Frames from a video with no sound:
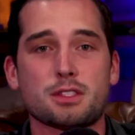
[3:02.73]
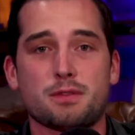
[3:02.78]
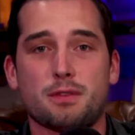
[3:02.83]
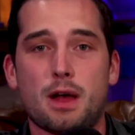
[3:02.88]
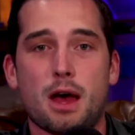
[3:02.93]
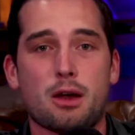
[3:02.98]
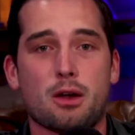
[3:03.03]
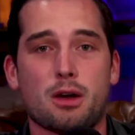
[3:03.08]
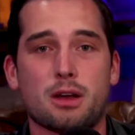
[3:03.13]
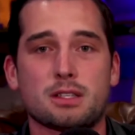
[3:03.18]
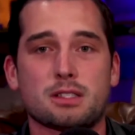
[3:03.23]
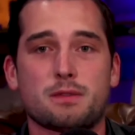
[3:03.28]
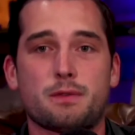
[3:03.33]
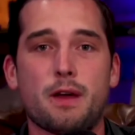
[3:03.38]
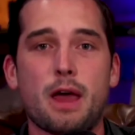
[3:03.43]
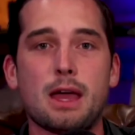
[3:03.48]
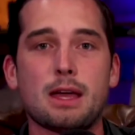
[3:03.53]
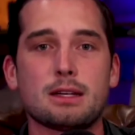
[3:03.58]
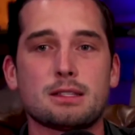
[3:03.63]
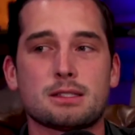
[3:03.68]
flat on his
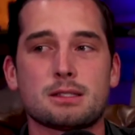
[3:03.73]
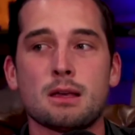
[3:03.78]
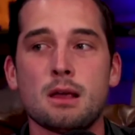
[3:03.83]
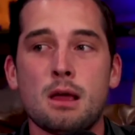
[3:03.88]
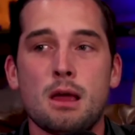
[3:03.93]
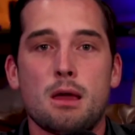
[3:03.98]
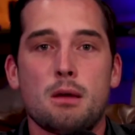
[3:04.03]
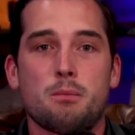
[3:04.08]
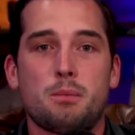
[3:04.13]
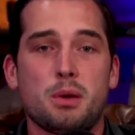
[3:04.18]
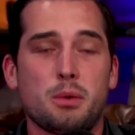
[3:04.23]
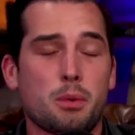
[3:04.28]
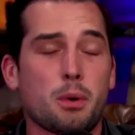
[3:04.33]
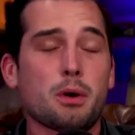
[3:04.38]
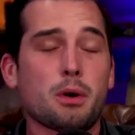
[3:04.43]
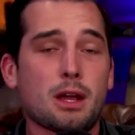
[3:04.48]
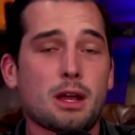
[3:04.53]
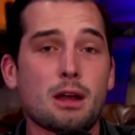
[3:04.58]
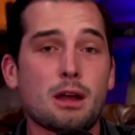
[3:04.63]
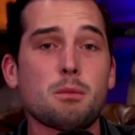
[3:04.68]
face, people
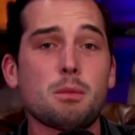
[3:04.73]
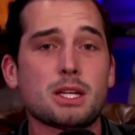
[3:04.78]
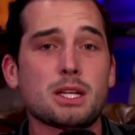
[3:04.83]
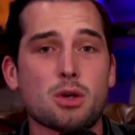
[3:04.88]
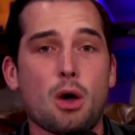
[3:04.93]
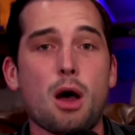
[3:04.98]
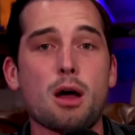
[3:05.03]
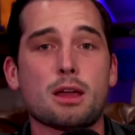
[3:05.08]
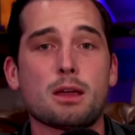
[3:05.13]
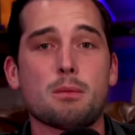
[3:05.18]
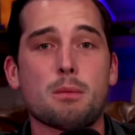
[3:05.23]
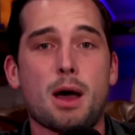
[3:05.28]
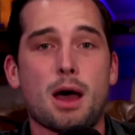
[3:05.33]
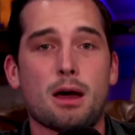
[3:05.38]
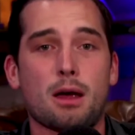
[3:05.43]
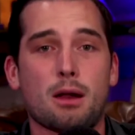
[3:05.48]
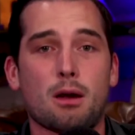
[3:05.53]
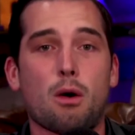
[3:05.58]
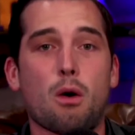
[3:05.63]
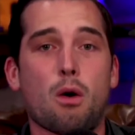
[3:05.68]
are going to be talking
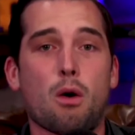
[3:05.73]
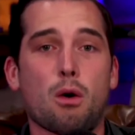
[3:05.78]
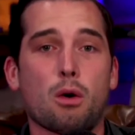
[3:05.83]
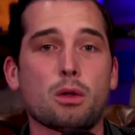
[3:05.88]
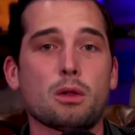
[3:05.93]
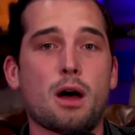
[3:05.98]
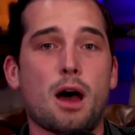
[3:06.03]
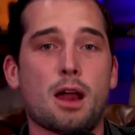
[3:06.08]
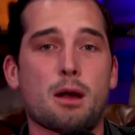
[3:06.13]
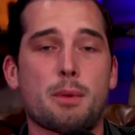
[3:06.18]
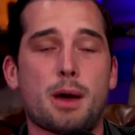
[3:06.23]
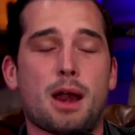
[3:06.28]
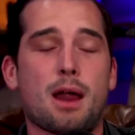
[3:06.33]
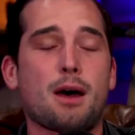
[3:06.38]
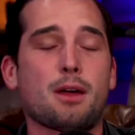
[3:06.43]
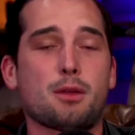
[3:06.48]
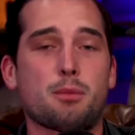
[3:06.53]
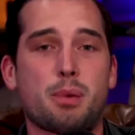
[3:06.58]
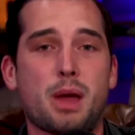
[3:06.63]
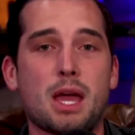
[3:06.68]
about it a whole lot about
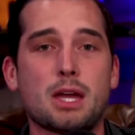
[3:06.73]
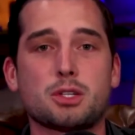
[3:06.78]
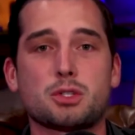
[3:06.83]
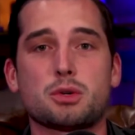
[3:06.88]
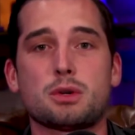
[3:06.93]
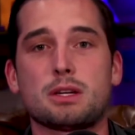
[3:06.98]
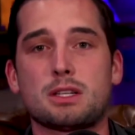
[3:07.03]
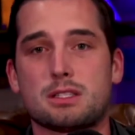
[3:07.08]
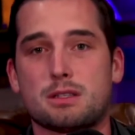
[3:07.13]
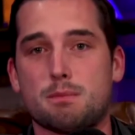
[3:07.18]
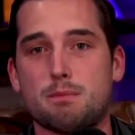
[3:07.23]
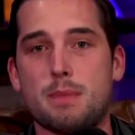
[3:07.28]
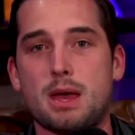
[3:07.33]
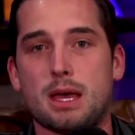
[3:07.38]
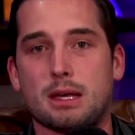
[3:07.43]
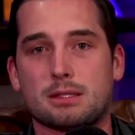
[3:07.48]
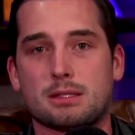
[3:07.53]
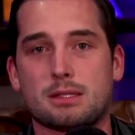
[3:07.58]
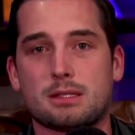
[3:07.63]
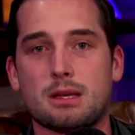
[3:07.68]
how the Patriots
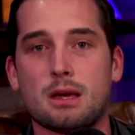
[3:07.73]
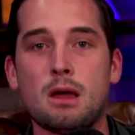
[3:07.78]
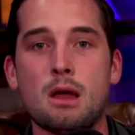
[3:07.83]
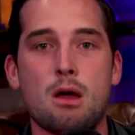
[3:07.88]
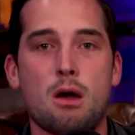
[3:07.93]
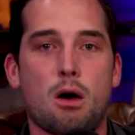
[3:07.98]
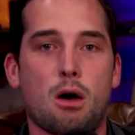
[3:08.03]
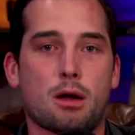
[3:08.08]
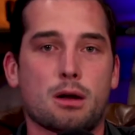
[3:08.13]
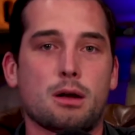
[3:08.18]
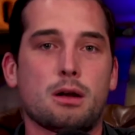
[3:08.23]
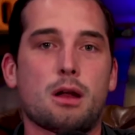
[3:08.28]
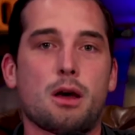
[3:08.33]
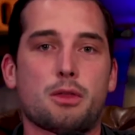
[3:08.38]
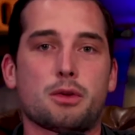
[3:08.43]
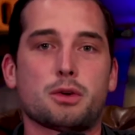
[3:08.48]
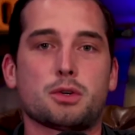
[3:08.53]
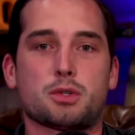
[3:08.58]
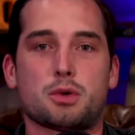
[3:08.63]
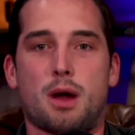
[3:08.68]
missed on
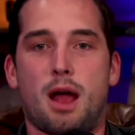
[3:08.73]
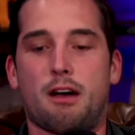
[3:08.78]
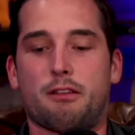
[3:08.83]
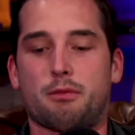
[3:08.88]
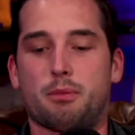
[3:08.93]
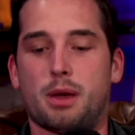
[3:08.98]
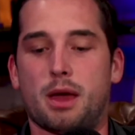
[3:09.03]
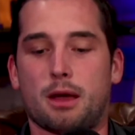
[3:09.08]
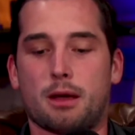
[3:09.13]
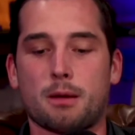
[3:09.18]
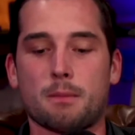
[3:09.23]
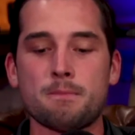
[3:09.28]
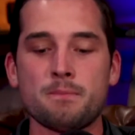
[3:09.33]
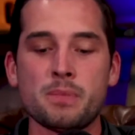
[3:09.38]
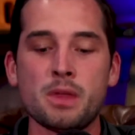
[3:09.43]
another draft pick.